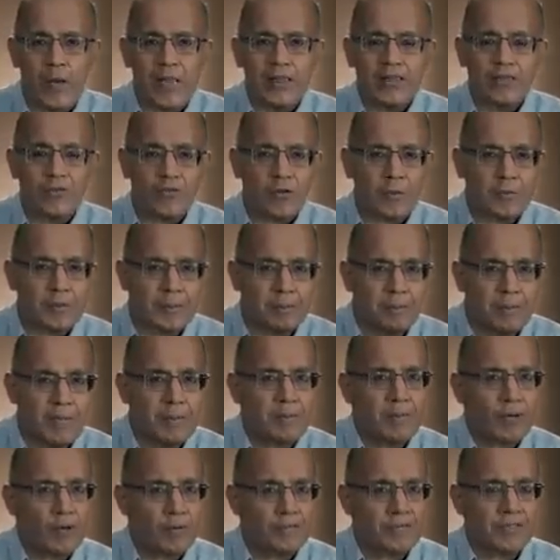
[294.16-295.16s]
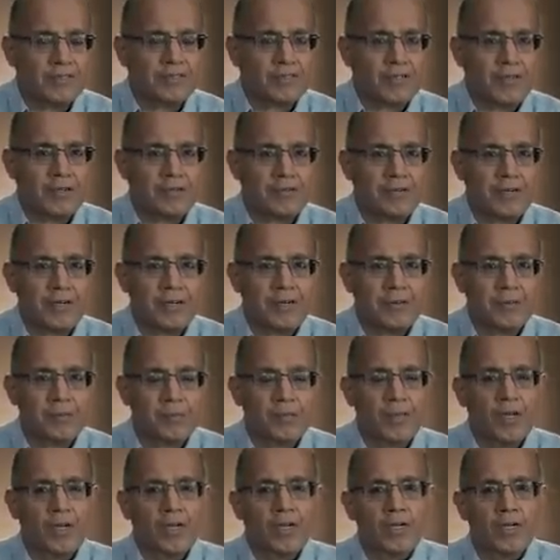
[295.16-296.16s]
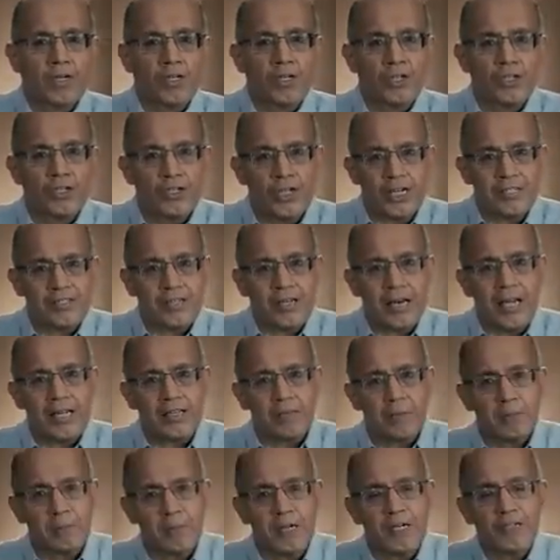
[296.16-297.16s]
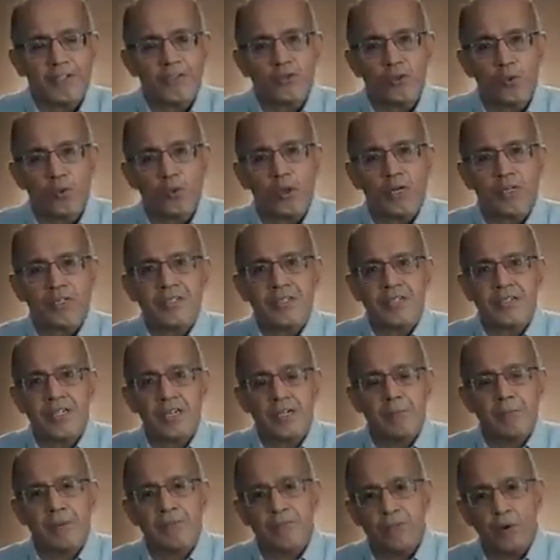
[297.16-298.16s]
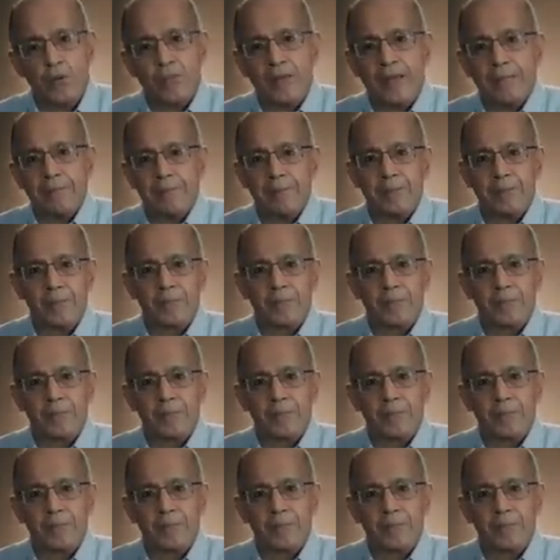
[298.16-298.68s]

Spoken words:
wealth from the people of this country, just like the British rulers did before them.